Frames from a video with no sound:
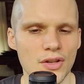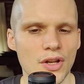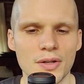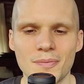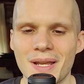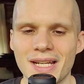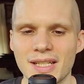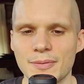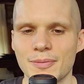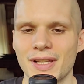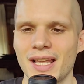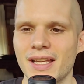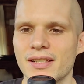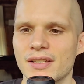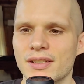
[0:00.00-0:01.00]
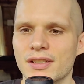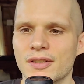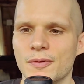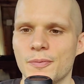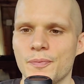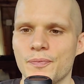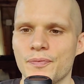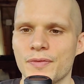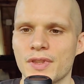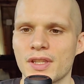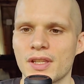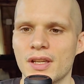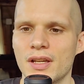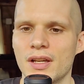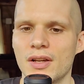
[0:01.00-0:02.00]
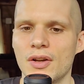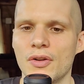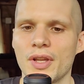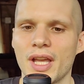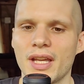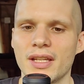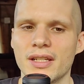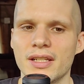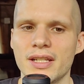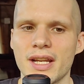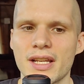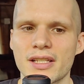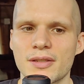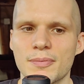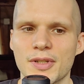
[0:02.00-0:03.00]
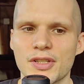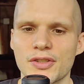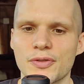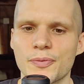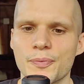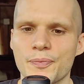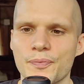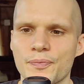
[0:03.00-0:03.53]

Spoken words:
on many plants. Okay, next picture.